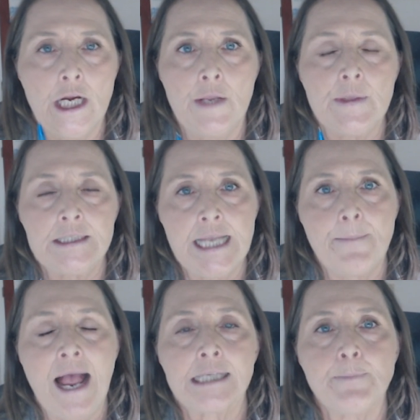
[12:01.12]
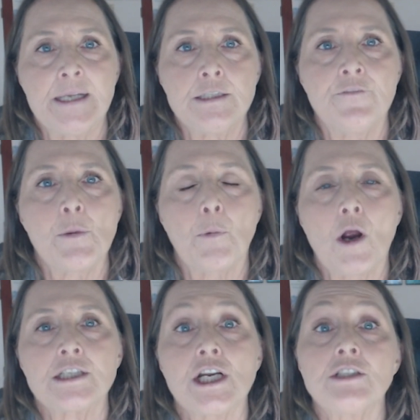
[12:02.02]
on the same aspects of the
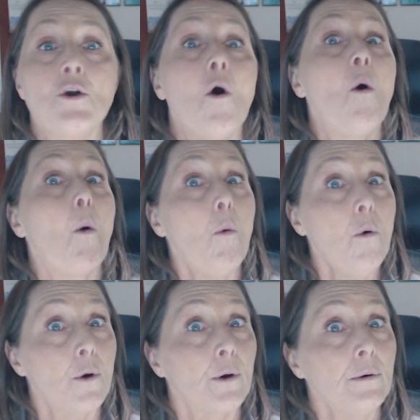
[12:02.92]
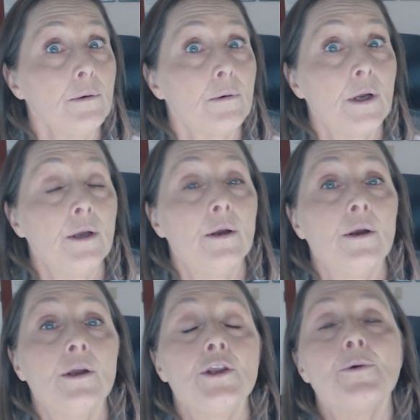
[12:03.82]
project, or
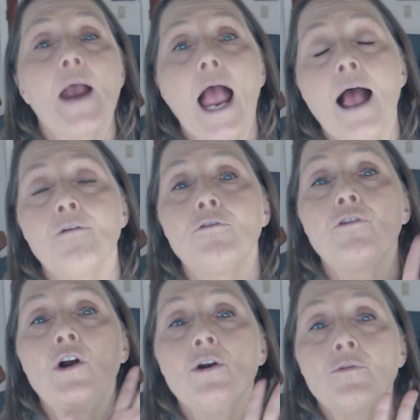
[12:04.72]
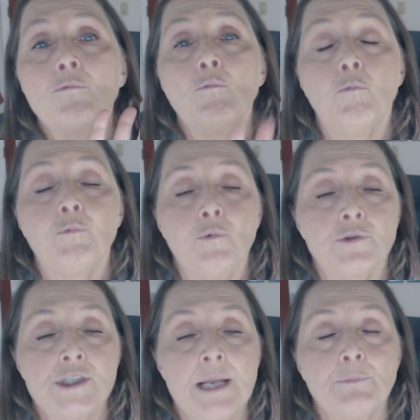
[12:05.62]
you have
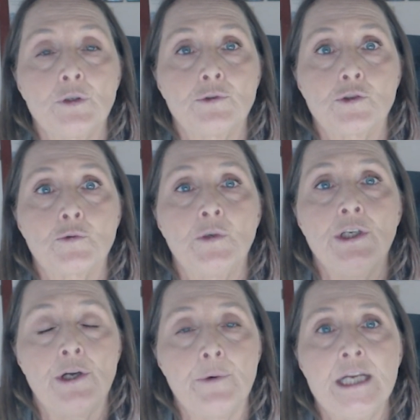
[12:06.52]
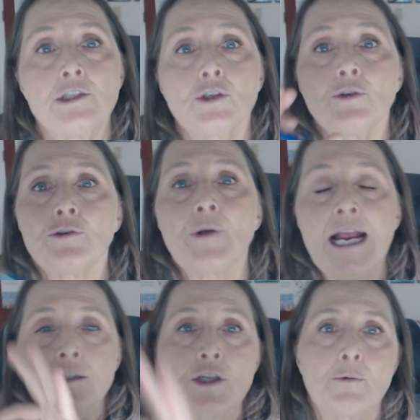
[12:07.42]
some learners, each learner
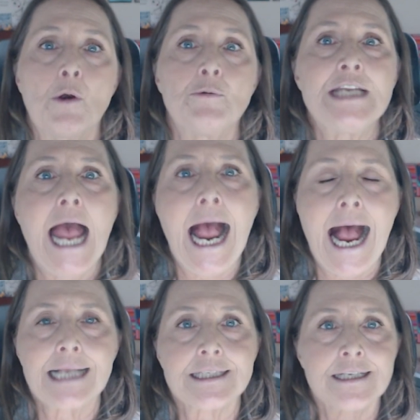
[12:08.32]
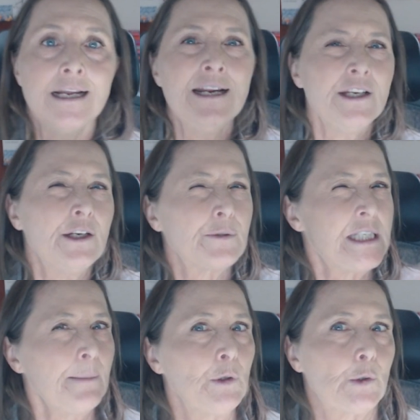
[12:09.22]
has their own task,
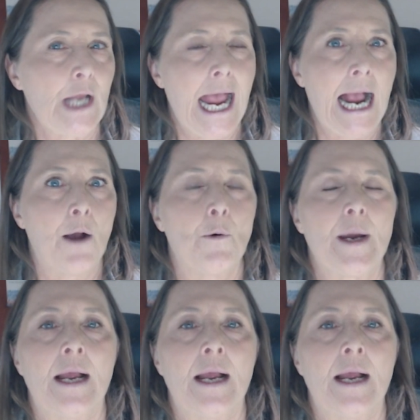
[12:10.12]
similar to how